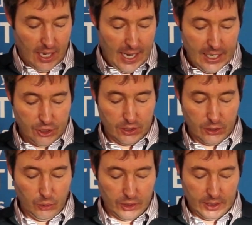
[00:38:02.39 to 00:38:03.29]
are
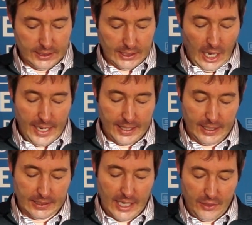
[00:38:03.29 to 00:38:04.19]
agents whose design
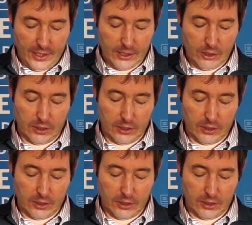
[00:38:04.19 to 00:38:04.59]
has ethical